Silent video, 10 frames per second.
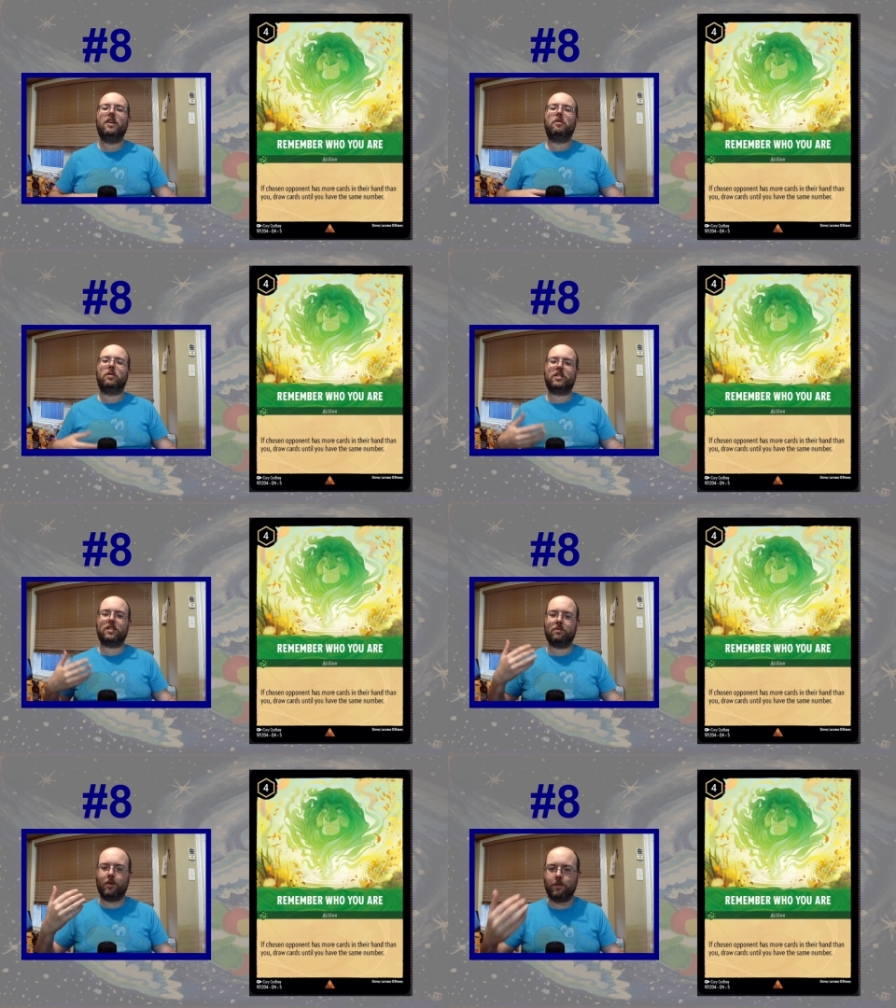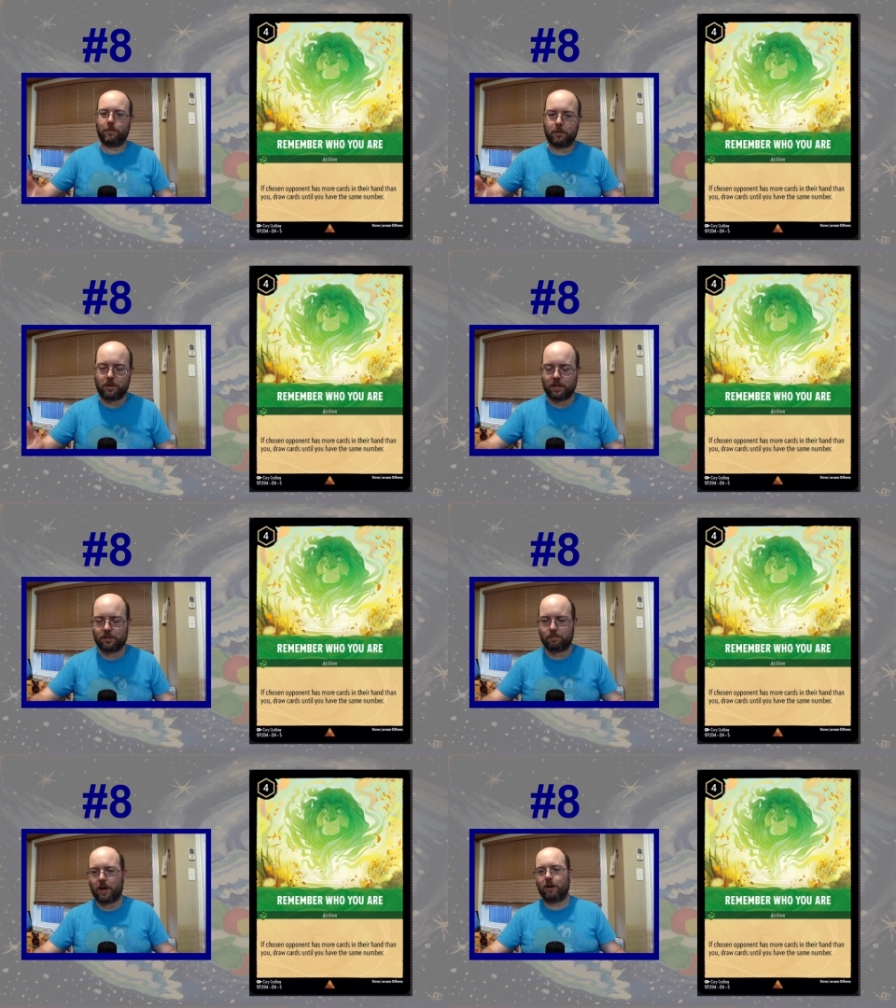which is one of the
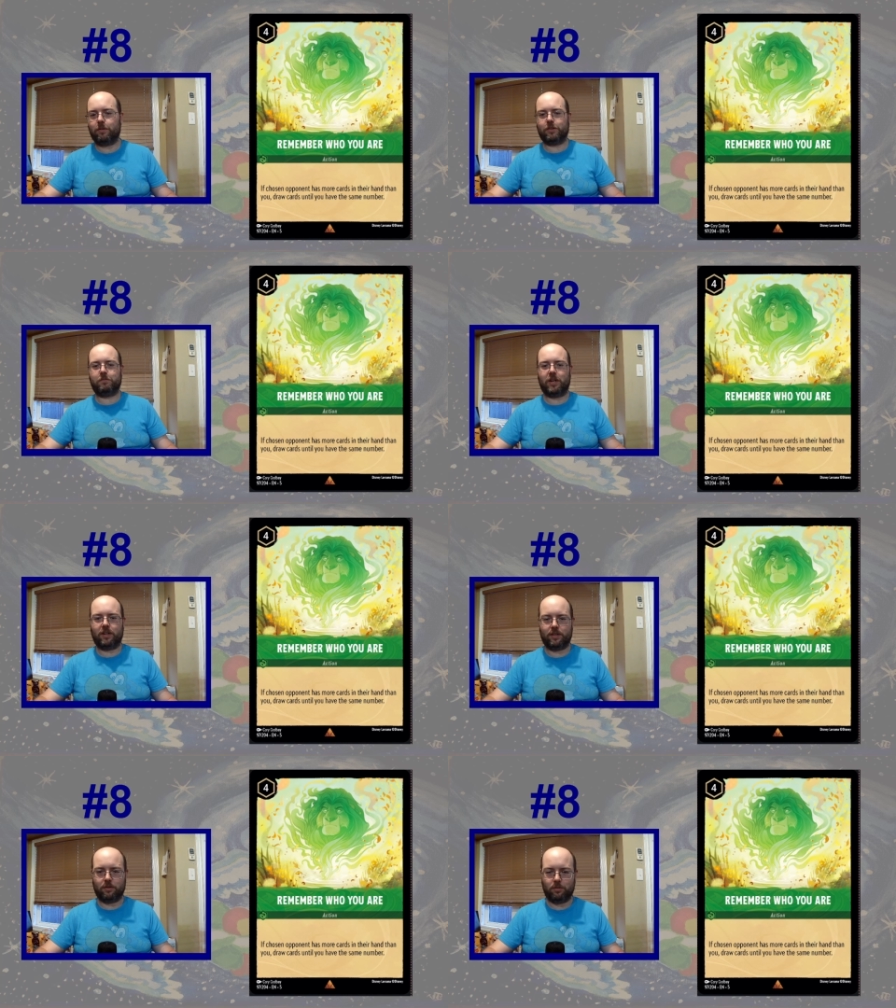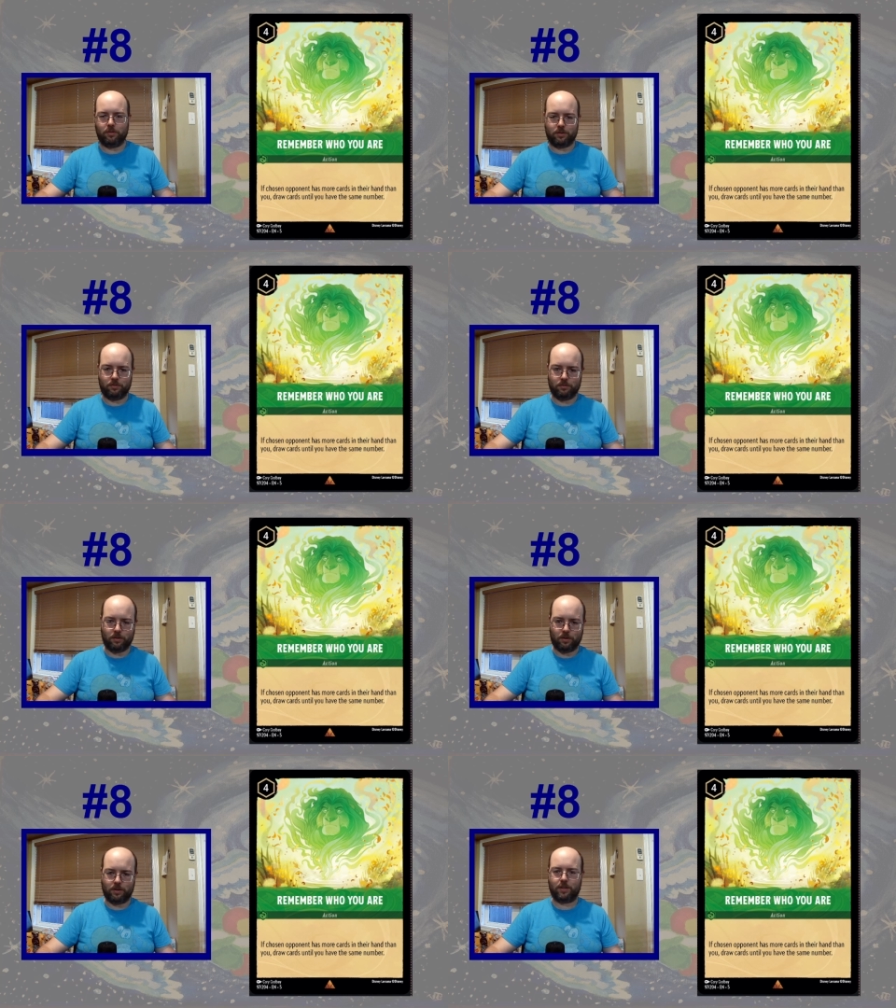greatest powers behind A Whole New
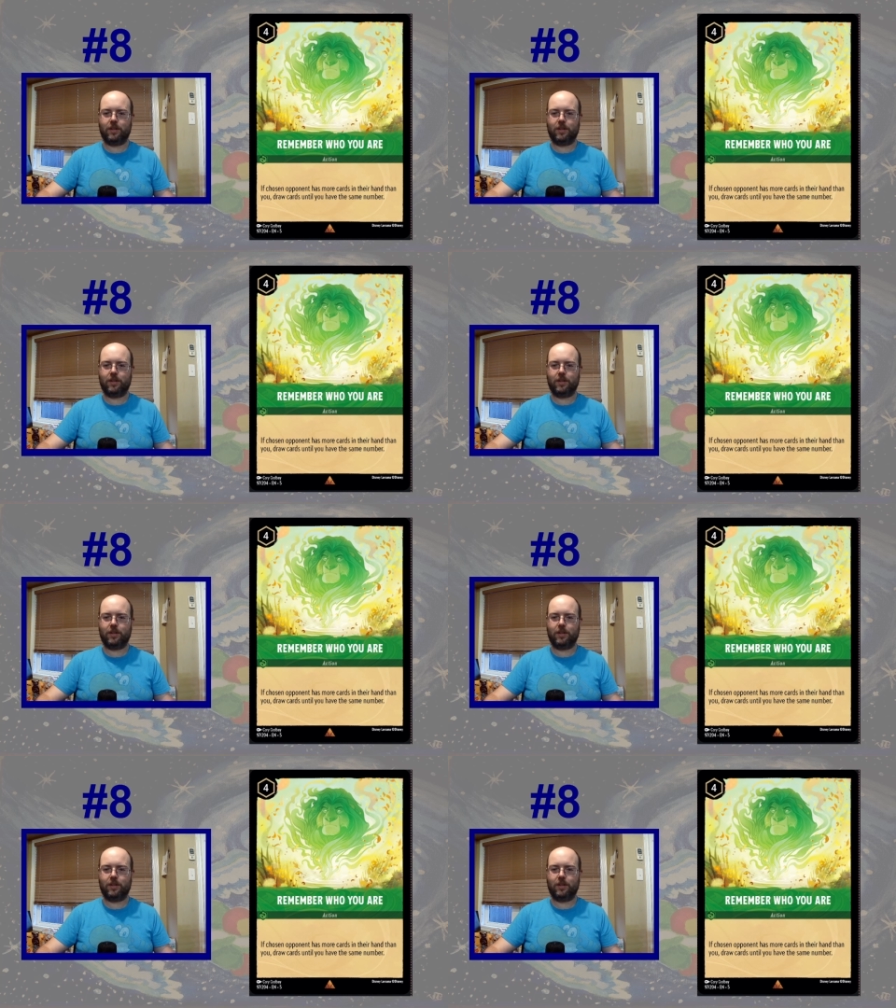World.